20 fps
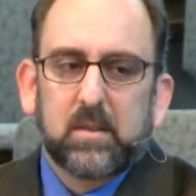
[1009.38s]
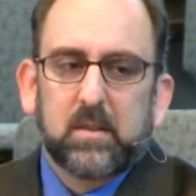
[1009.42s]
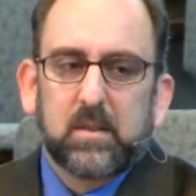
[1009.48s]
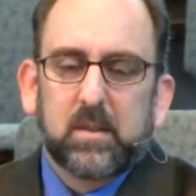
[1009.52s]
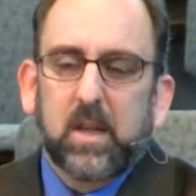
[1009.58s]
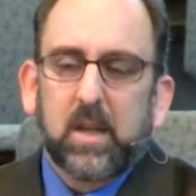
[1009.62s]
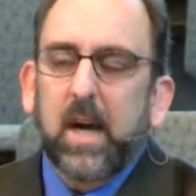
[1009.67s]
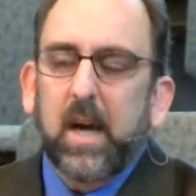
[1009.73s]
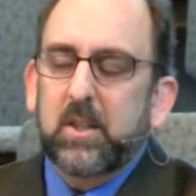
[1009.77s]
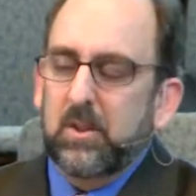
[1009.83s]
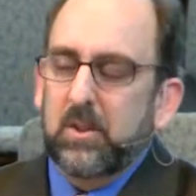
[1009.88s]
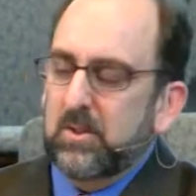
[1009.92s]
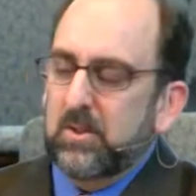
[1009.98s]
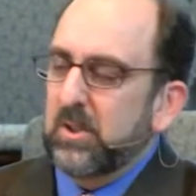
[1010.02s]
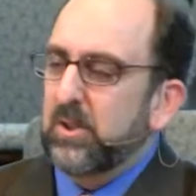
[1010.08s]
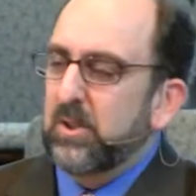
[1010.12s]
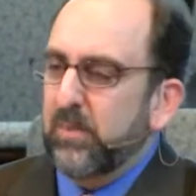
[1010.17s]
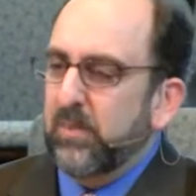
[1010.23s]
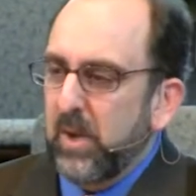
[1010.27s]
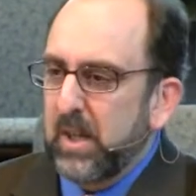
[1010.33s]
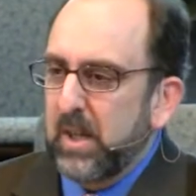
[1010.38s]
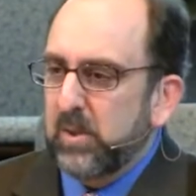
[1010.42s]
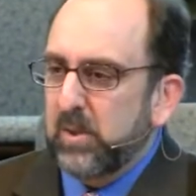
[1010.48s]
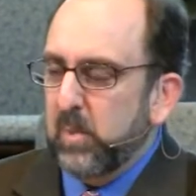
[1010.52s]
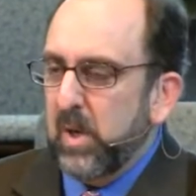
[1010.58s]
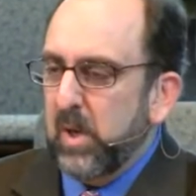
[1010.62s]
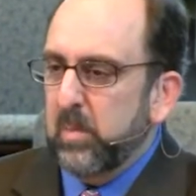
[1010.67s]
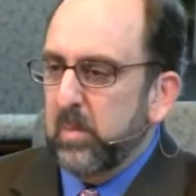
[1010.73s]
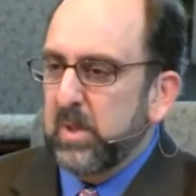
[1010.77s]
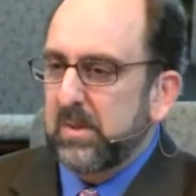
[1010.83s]
God uses for His
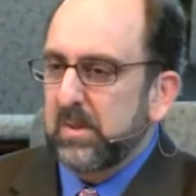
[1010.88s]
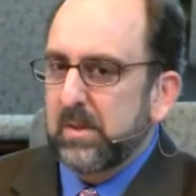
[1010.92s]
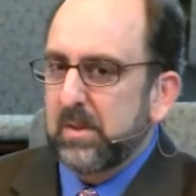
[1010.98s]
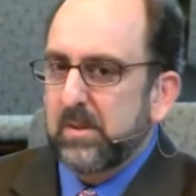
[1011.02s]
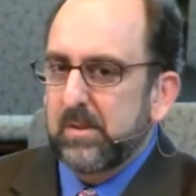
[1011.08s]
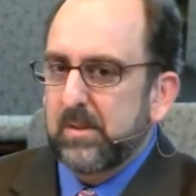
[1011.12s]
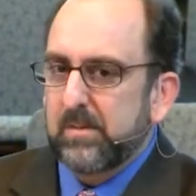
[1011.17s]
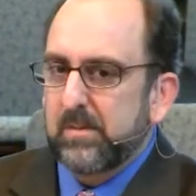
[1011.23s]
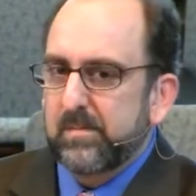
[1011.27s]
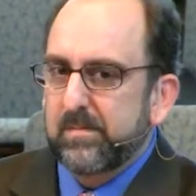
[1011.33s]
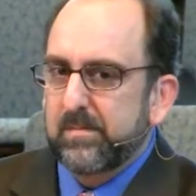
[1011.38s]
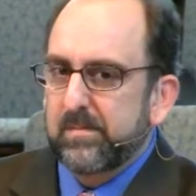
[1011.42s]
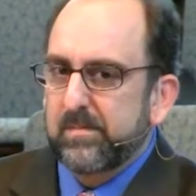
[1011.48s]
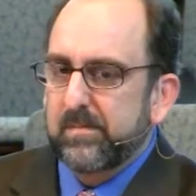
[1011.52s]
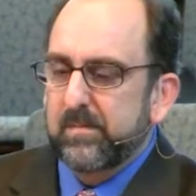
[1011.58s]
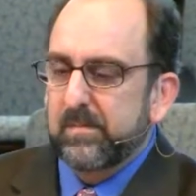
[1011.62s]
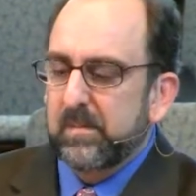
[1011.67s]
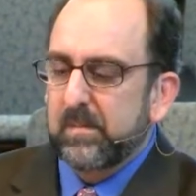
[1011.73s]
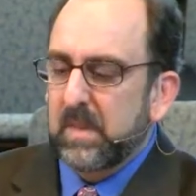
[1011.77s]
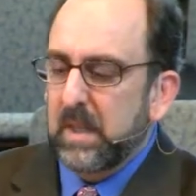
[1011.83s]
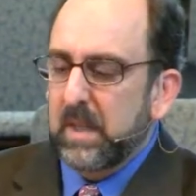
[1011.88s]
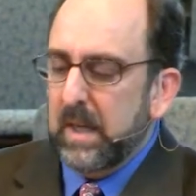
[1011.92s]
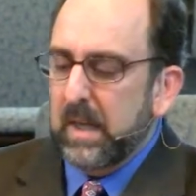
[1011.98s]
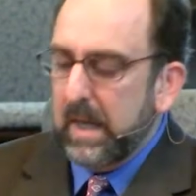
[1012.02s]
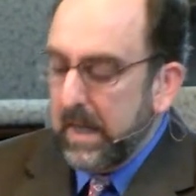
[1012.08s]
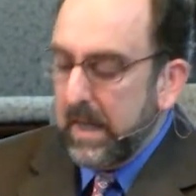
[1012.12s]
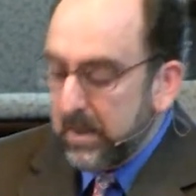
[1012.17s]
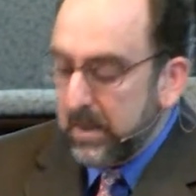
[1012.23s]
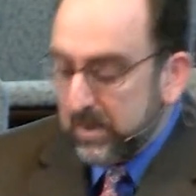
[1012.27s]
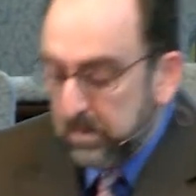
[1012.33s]
purposes.
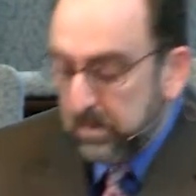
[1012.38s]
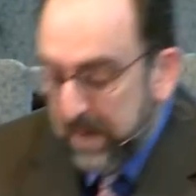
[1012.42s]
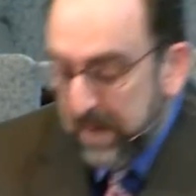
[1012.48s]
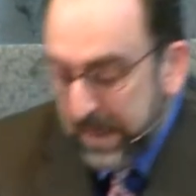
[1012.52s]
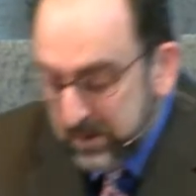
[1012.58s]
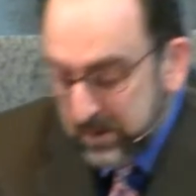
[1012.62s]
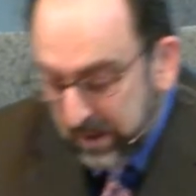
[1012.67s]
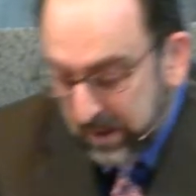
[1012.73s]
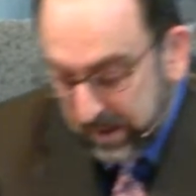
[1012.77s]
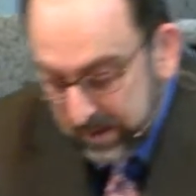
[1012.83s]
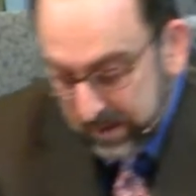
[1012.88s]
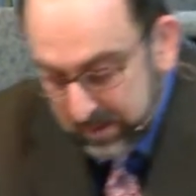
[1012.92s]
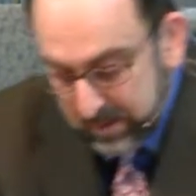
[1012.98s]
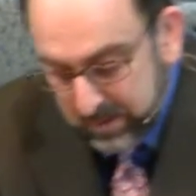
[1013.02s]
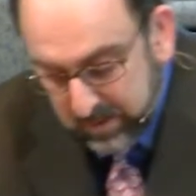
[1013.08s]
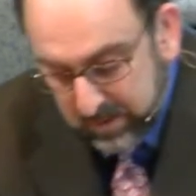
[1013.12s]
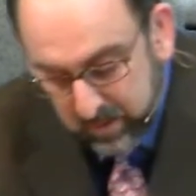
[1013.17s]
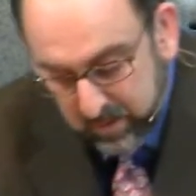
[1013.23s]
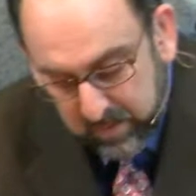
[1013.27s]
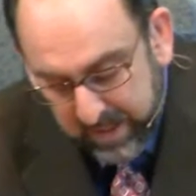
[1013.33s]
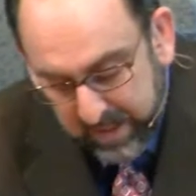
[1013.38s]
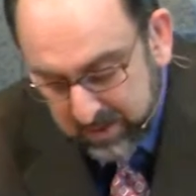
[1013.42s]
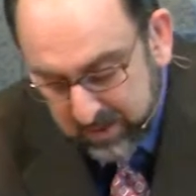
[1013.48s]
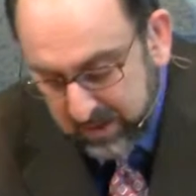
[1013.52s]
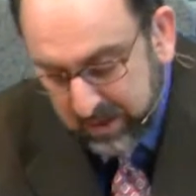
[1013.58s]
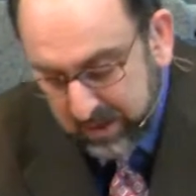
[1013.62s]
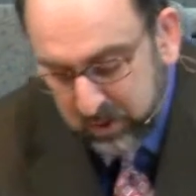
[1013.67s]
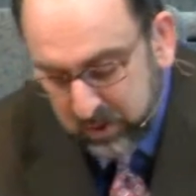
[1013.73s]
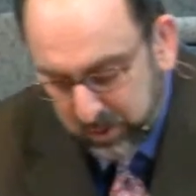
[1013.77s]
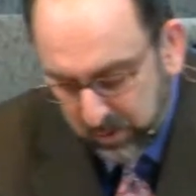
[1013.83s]
It is amazing. This is
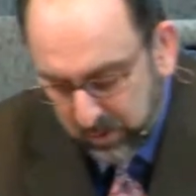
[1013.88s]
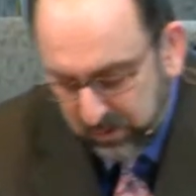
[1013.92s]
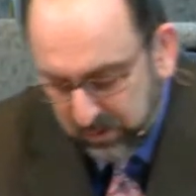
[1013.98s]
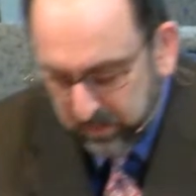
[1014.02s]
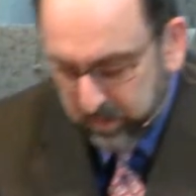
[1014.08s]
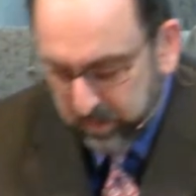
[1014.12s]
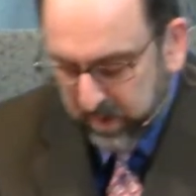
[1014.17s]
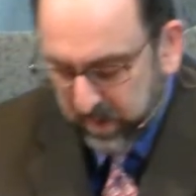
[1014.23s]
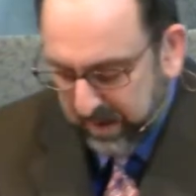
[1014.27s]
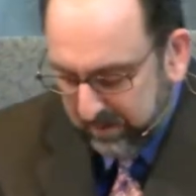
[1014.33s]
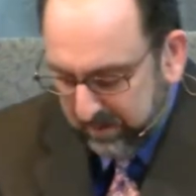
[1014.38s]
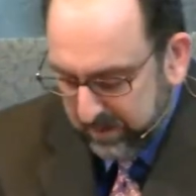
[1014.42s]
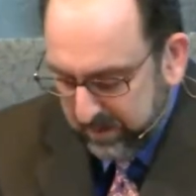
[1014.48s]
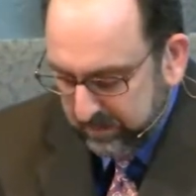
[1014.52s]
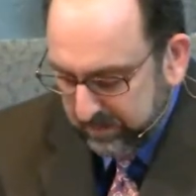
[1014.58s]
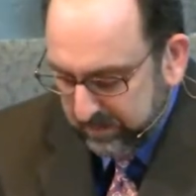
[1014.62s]
amazing truth, beloved.